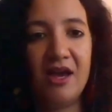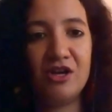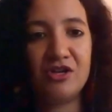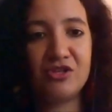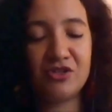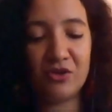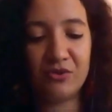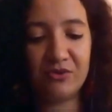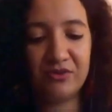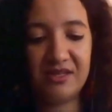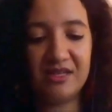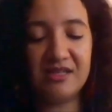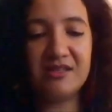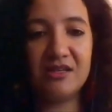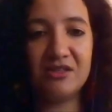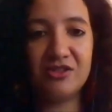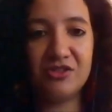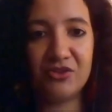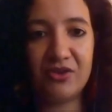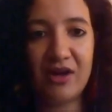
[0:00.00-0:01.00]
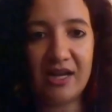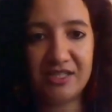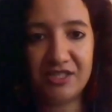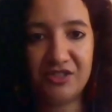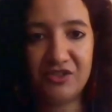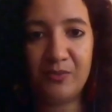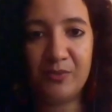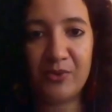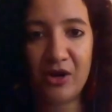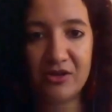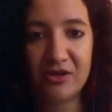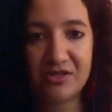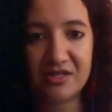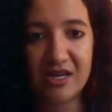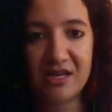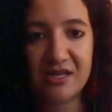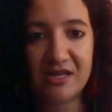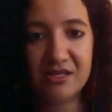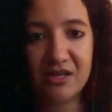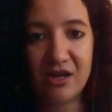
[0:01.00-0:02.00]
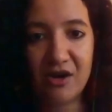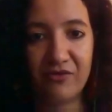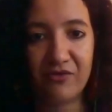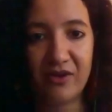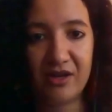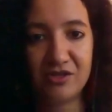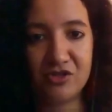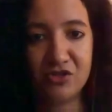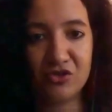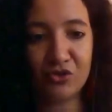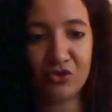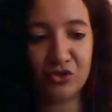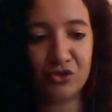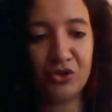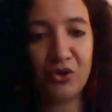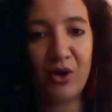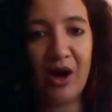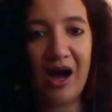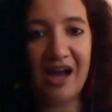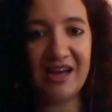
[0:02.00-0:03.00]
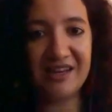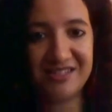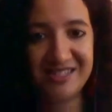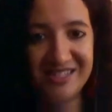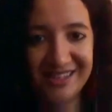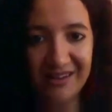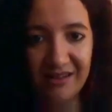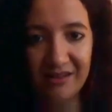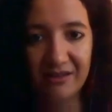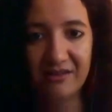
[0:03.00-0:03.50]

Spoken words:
So this interactive process of a social ideal